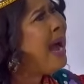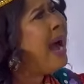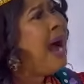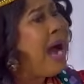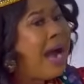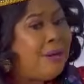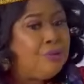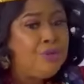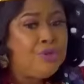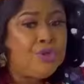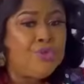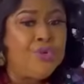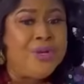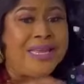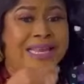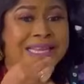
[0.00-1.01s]
how do
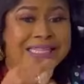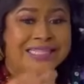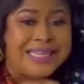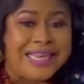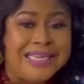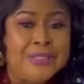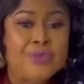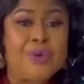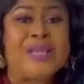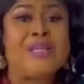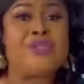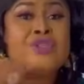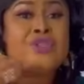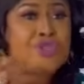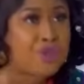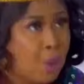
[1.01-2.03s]
you intend to
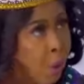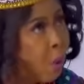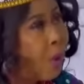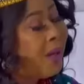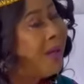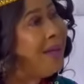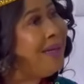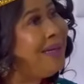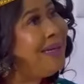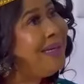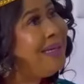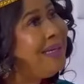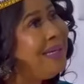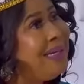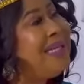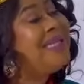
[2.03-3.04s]
ensure
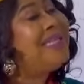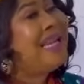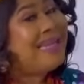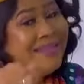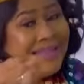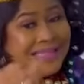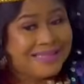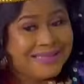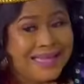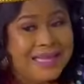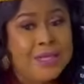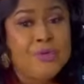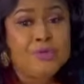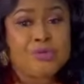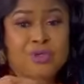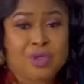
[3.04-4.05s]
that this thing
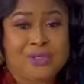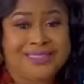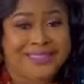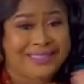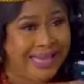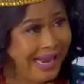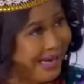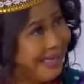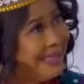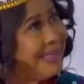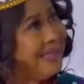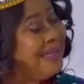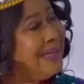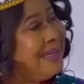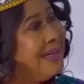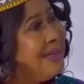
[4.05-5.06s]
you just said
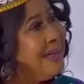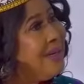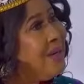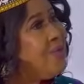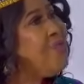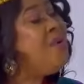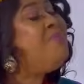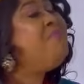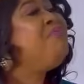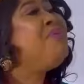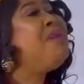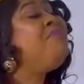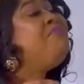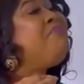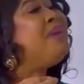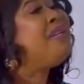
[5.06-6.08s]
will
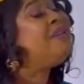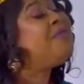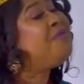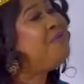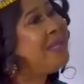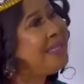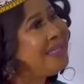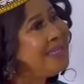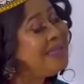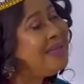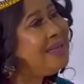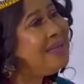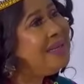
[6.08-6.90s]
bring benefit